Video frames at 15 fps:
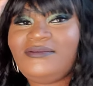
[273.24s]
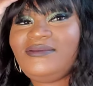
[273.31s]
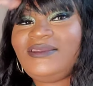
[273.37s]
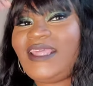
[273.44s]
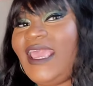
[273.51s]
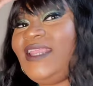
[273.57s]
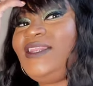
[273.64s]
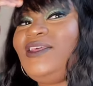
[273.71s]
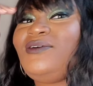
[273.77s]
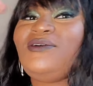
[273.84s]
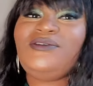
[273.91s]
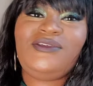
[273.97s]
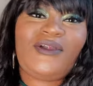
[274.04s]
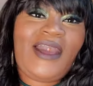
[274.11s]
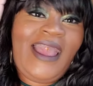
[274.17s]
They do.
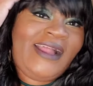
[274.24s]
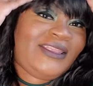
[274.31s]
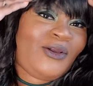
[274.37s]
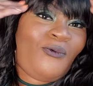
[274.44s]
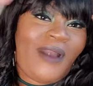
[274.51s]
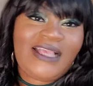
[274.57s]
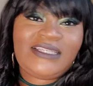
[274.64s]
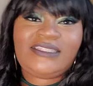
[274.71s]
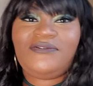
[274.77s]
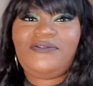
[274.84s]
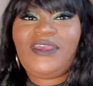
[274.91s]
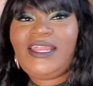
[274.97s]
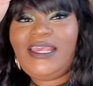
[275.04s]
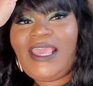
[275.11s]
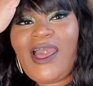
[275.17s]
You're gonna have to watch the
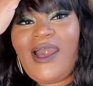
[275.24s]
video